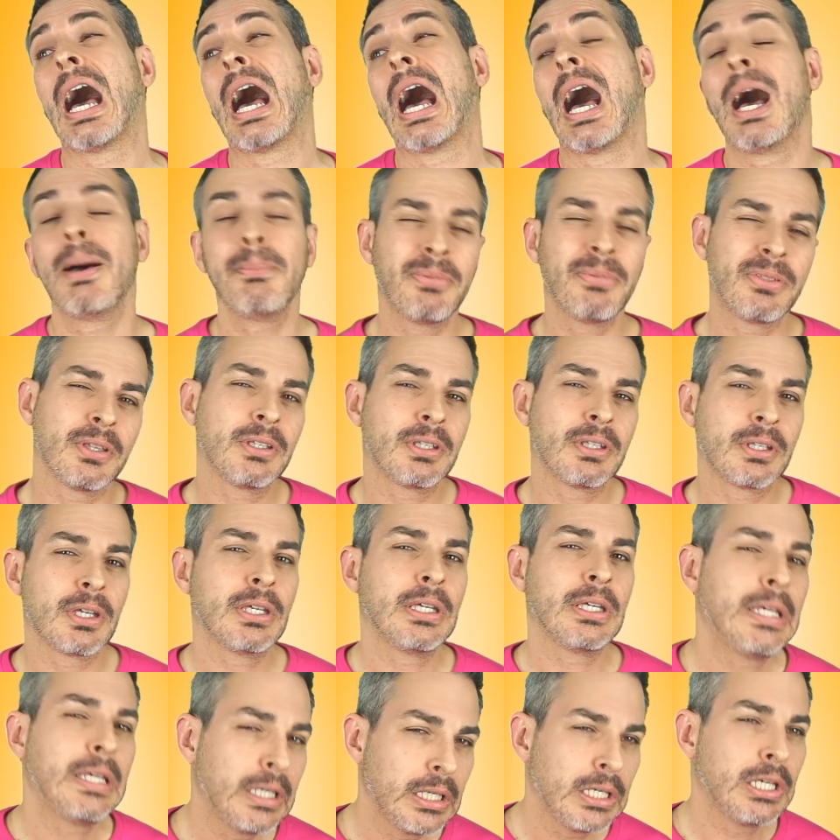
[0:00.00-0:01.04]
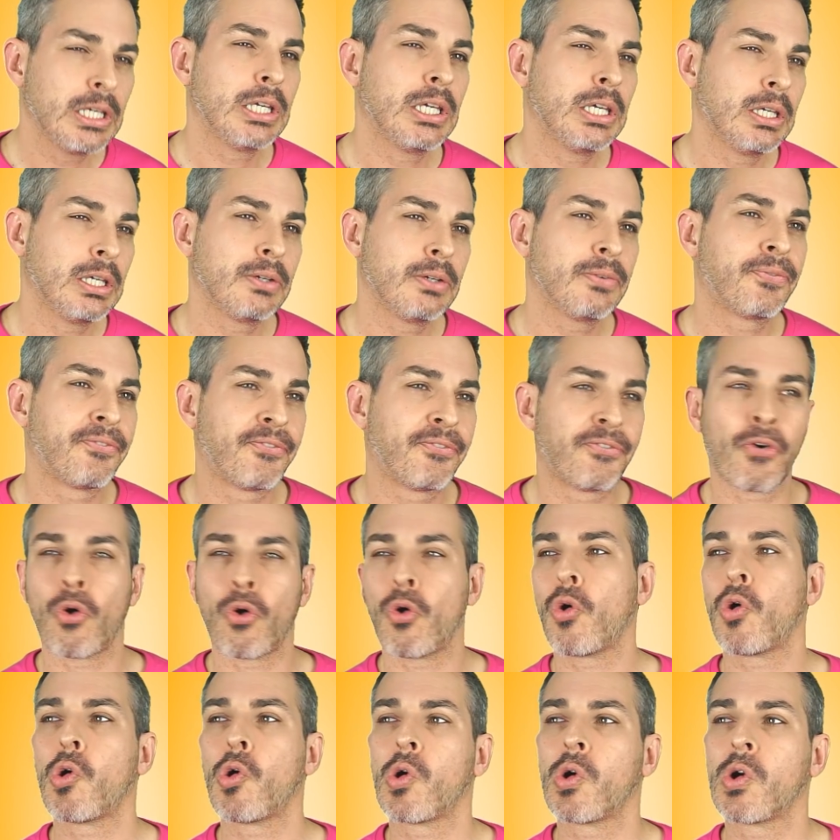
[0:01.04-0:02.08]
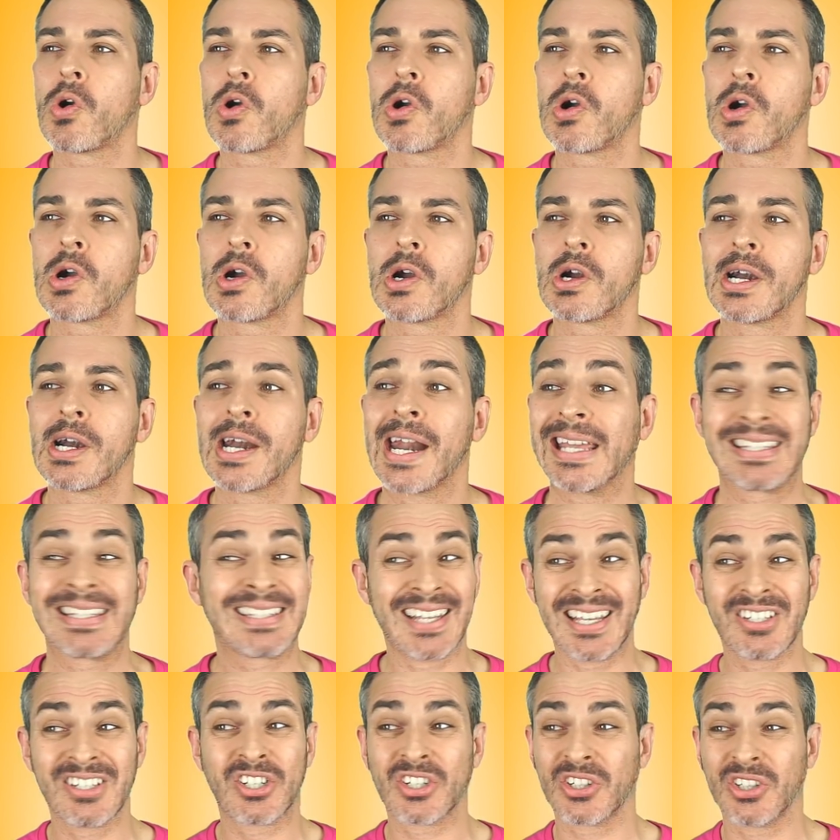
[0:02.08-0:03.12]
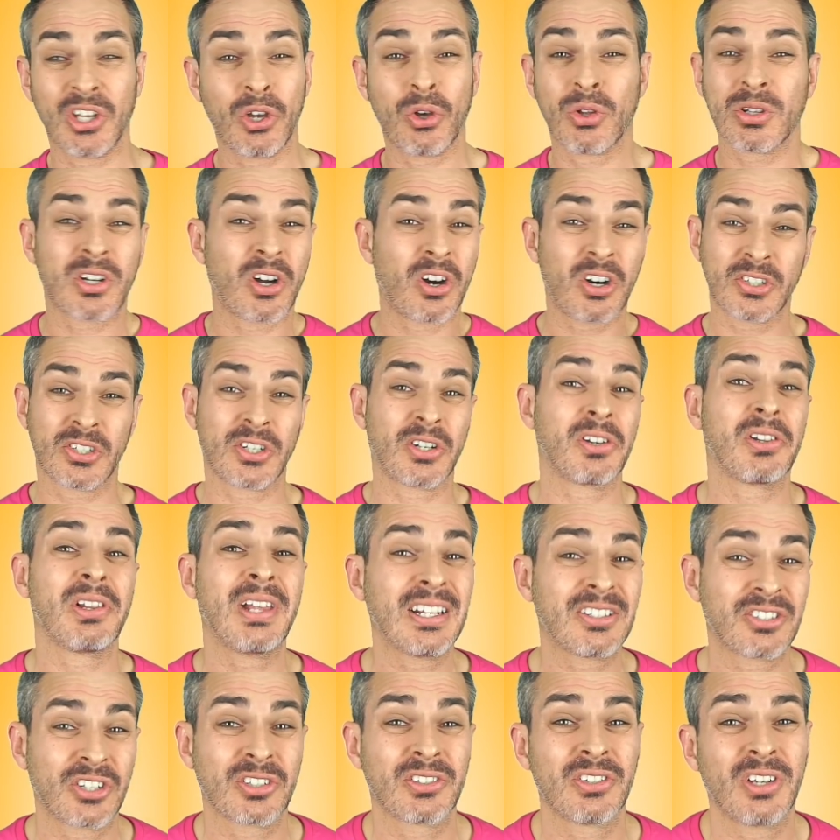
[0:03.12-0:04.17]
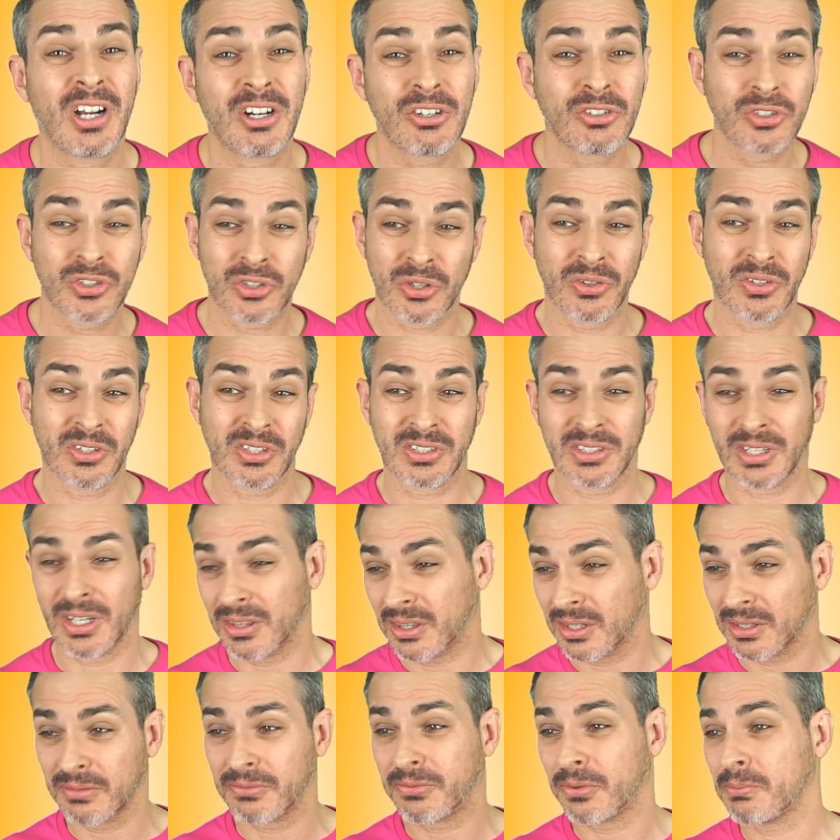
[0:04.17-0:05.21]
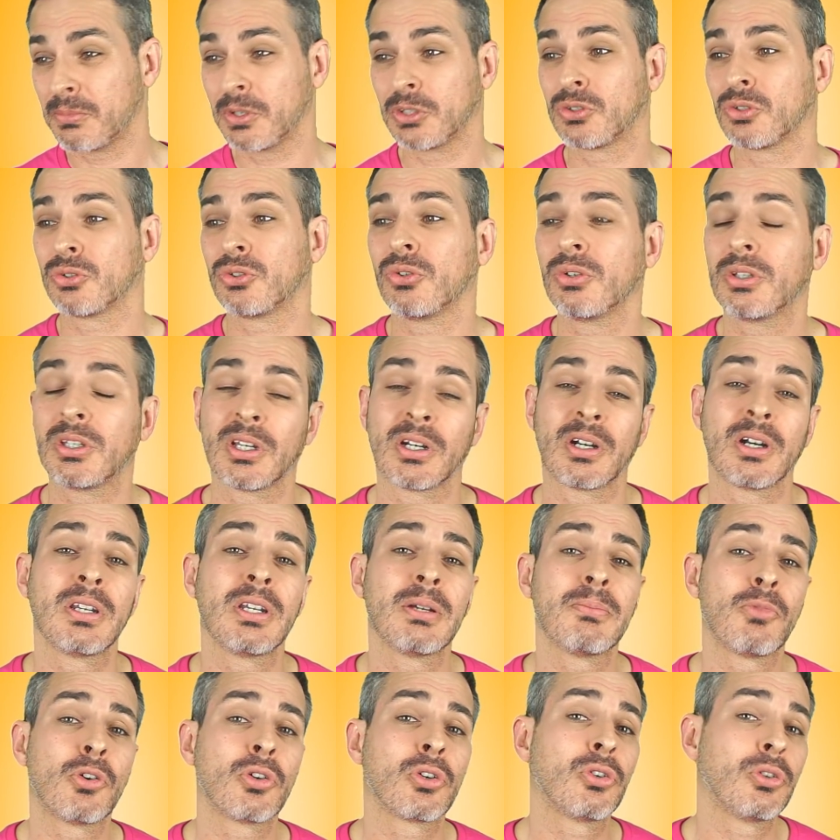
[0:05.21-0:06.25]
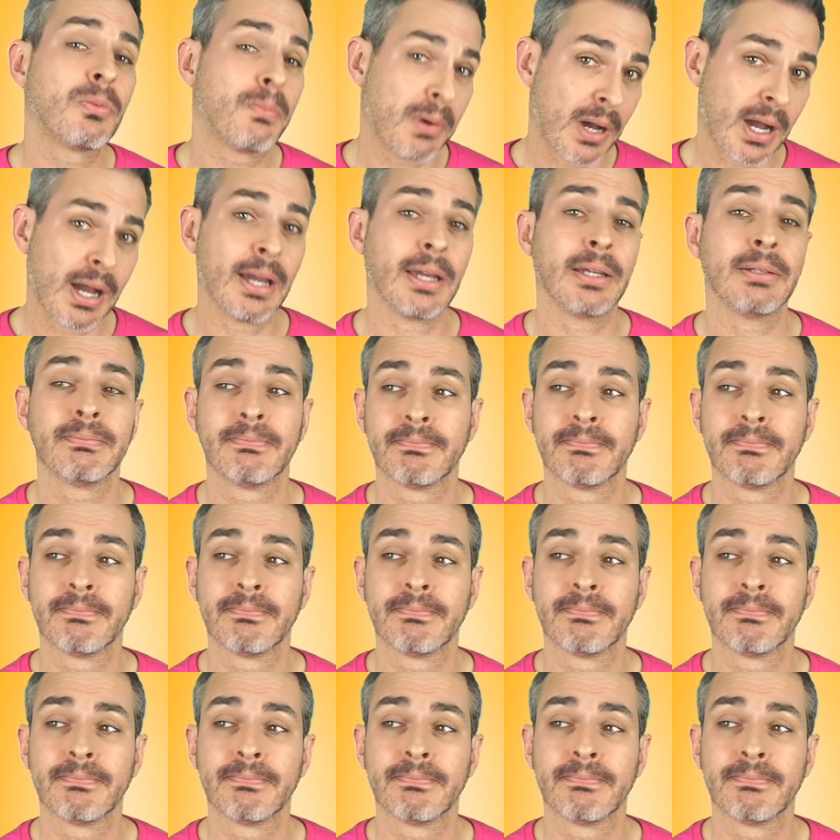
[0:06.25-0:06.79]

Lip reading: I'm thinking E for essentially all cars are electric now, so there's nothing for me to do here anymore. Goodbye.